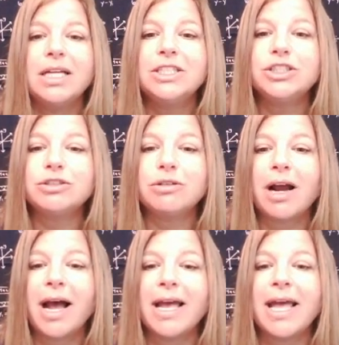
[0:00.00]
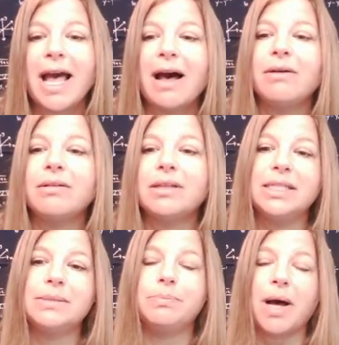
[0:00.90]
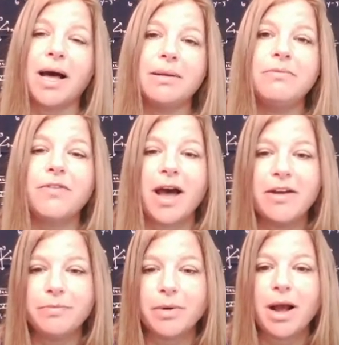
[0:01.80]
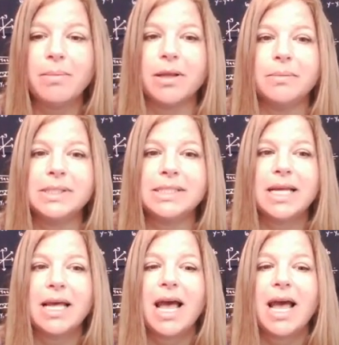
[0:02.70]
try out these bottom 5 problems,